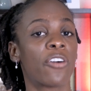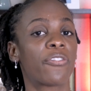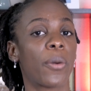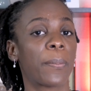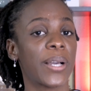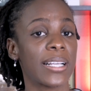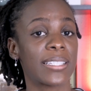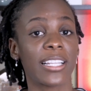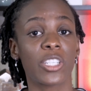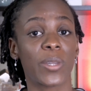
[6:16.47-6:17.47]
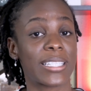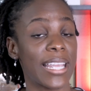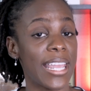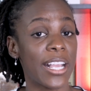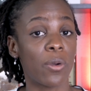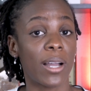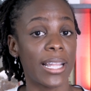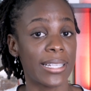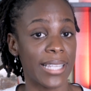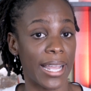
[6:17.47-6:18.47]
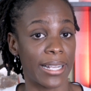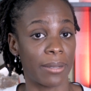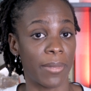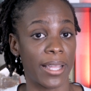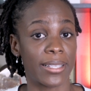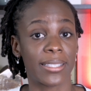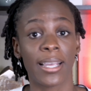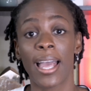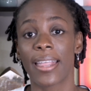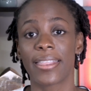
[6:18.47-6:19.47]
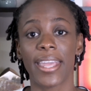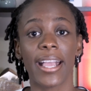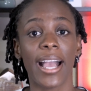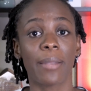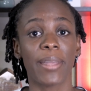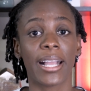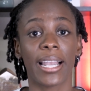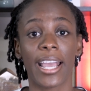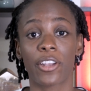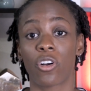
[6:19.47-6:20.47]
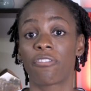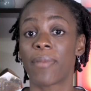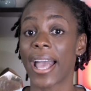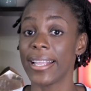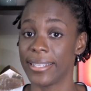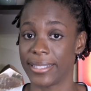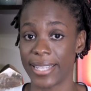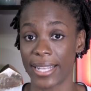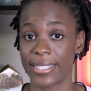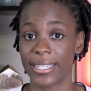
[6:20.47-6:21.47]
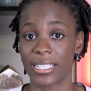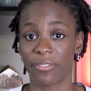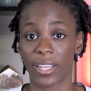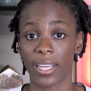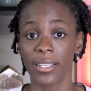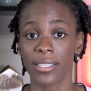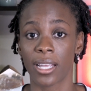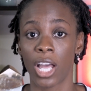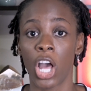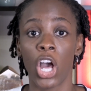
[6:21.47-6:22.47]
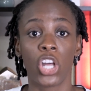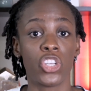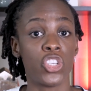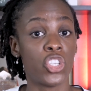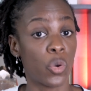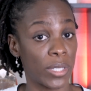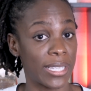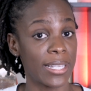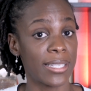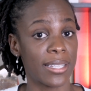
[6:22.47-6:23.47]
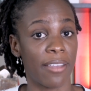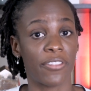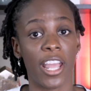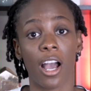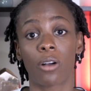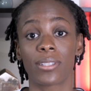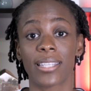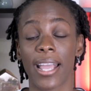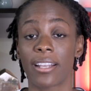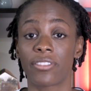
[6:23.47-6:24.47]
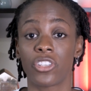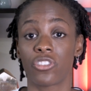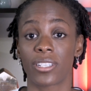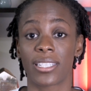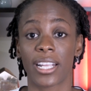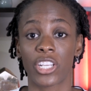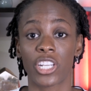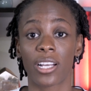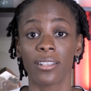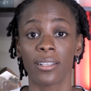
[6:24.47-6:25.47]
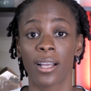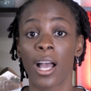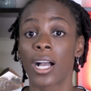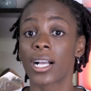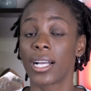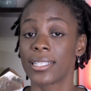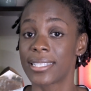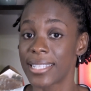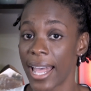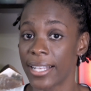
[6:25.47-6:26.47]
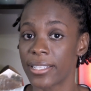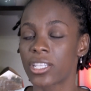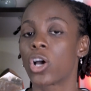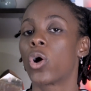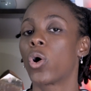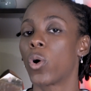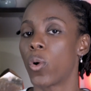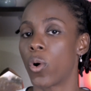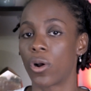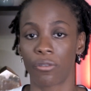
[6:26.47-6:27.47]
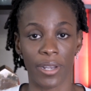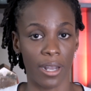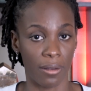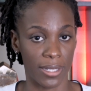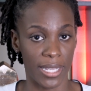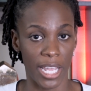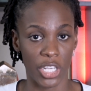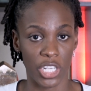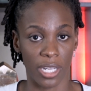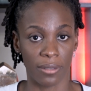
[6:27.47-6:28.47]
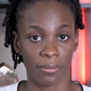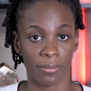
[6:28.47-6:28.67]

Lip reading: For persons with equal entitlement, they can be cleared off by death certificate, notice if they are outside of the jurisdiction, consent, or renunciation.